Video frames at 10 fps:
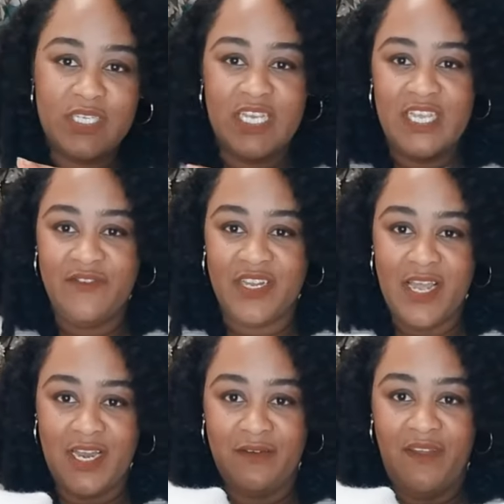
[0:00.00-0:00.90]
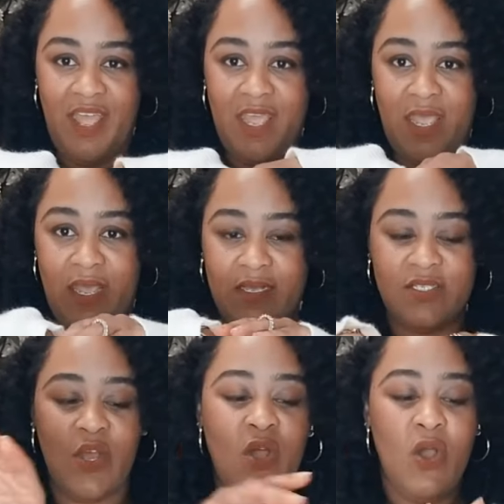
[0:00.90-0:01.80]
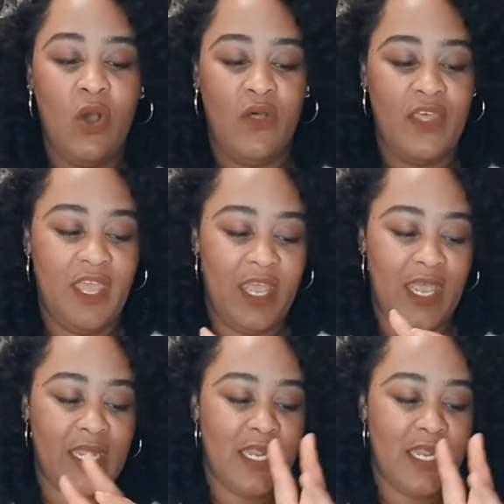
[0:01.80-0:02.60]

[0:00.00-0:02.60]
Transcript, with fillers: It even kind of hangs on the hand,